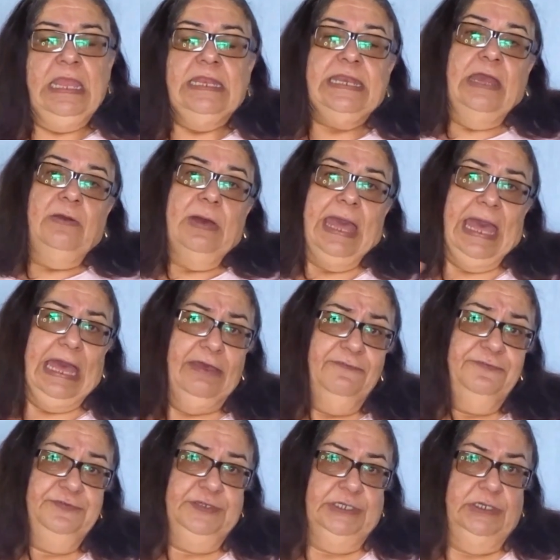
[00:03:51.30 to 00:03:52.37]
Now,
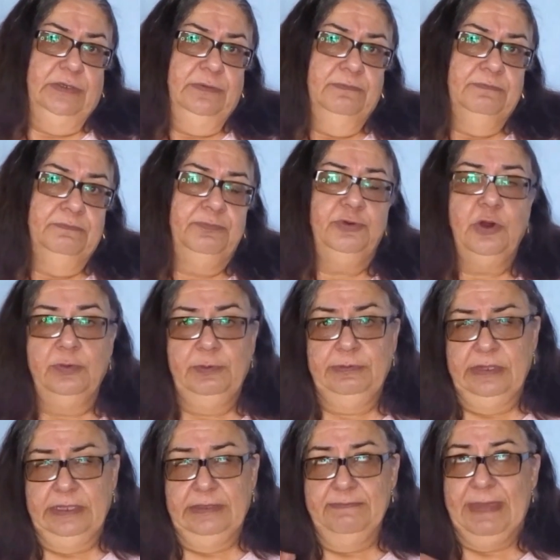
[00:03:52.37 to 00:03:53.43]
after
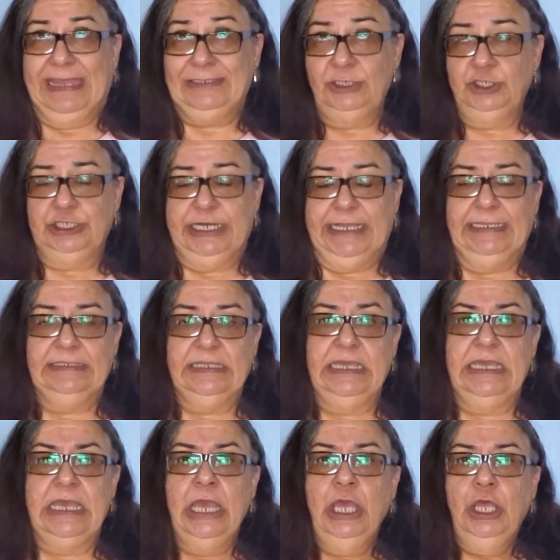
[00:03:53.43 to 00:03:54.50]
mentioning
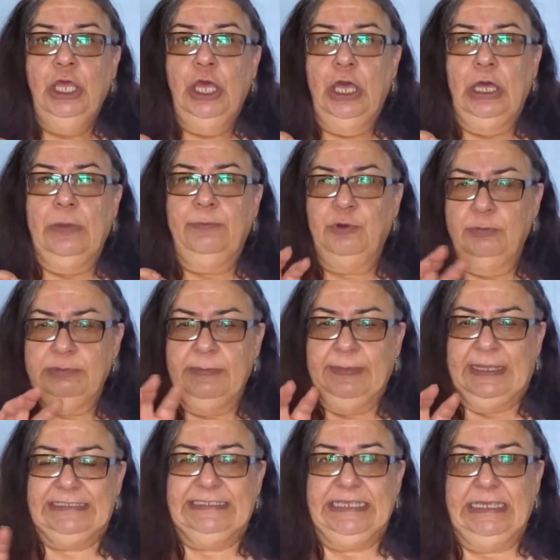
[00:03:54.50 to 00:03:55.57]
the
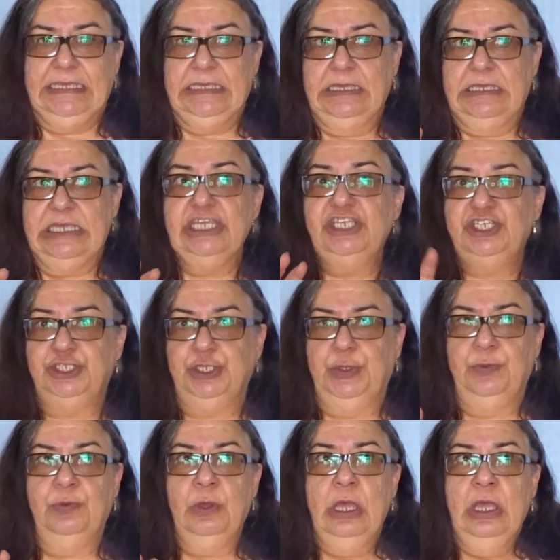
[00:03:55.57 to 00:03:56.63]
problematic
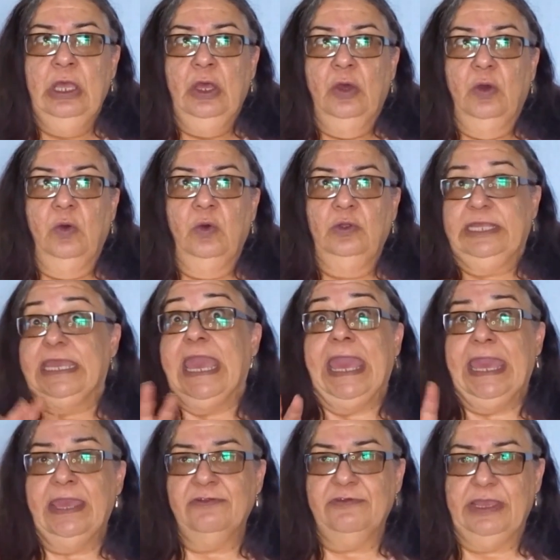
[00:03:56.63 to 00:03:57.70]
issue or the
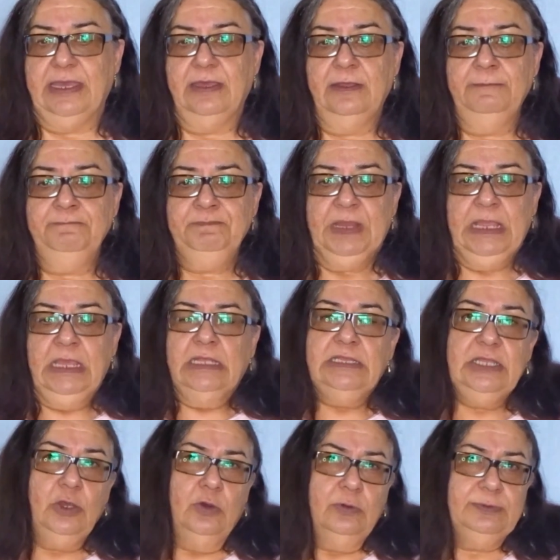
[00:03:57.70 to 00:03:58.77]
area,
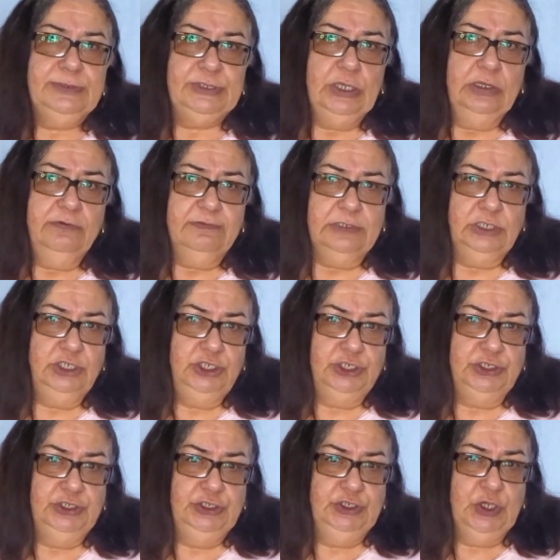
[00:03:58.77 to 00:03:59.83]
the observer
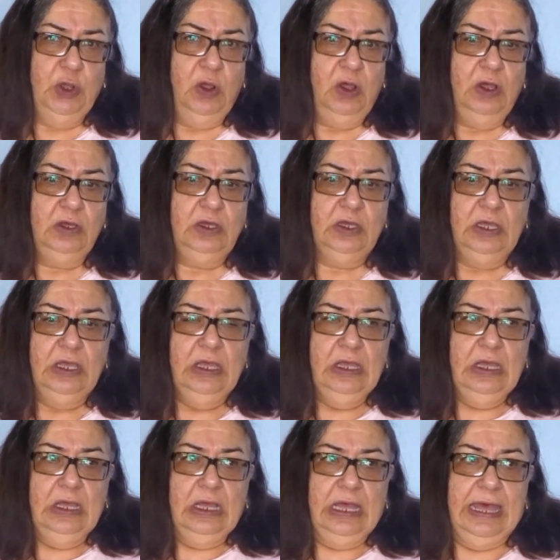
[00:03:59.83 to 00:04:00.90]
should talk
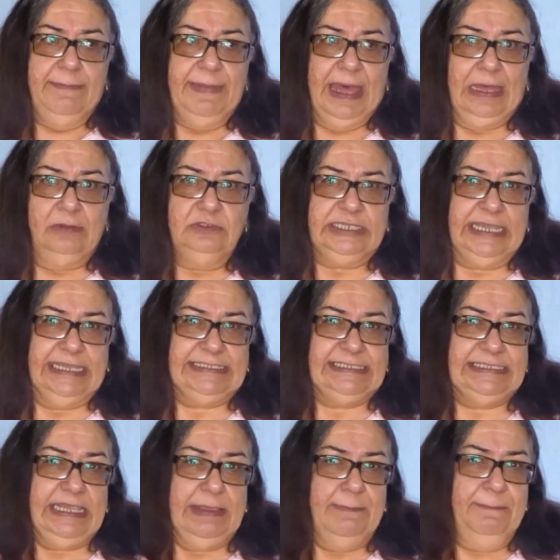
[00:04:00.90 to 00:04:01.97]
about
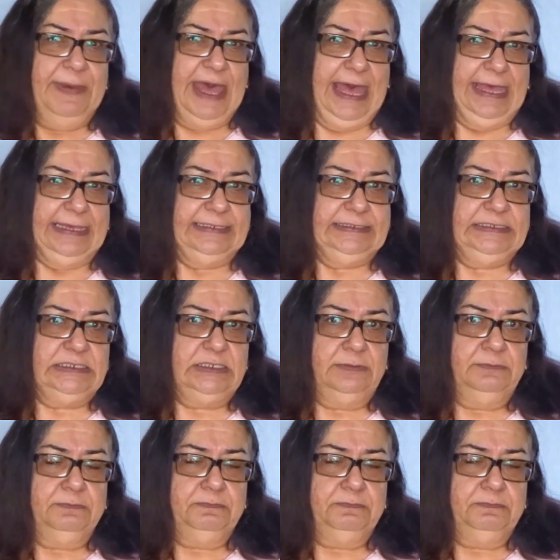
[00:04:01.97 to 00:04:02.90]
its impact.